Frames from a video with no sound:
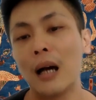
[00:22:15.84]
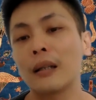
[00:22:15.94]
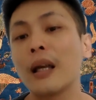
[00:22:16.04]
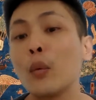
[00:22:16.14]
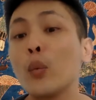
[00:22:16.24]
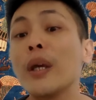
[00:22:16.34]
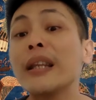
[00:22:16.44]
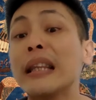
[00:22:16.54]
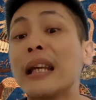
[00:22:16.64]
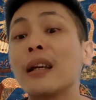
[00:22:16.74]
can
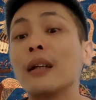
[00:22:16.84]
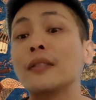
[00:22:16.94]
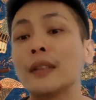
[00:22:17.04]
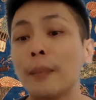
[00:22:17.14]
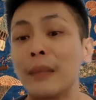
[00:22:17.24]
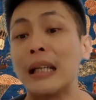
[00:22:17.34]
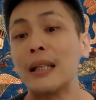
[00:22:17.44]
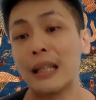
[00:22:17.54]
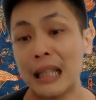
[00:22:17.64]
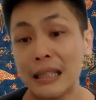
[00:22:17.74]
we think of something
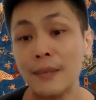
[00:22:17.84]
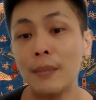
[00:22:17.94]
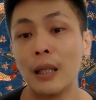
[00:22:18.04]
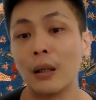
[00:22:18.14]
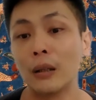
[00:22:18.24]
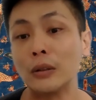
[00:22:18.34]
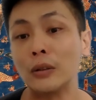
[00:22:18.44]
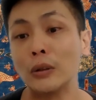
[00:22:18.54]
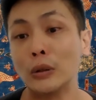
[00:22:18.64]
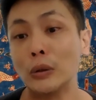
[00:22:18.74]
that doesn't belong
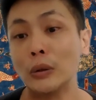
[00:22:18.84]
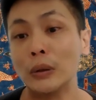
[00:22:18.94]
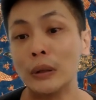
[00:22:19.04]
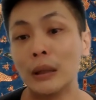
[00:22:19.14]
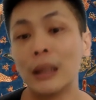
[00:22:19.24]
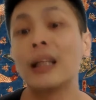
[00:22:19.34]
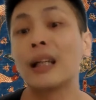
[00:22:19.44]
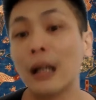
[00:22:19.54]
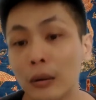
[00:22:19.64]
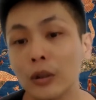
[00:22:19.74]
to the
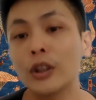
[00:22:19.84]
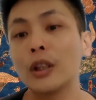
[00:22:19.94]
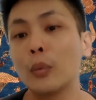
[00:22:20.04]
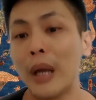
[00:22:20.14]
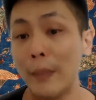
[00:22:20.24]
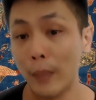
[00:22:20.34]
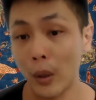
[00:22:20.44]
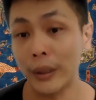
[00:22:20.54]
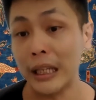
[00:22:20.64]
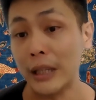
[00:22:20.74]
culture we are
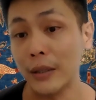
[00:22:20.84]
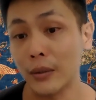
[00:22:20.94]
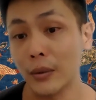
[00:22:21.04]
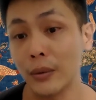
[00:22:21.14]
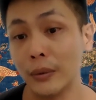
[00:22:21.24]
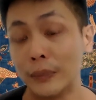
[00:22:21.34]
born into